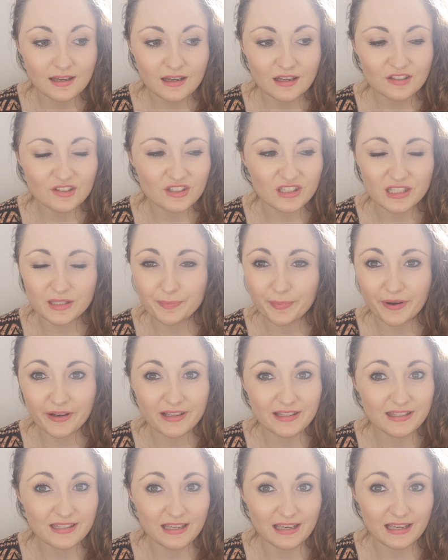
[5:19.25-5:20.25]
just
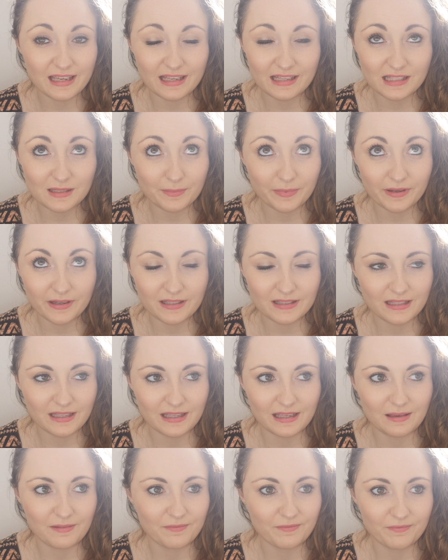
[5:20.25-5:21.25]

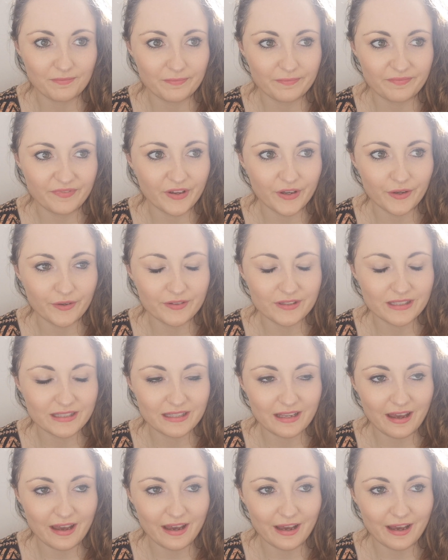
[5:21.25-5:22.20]
spicy foods,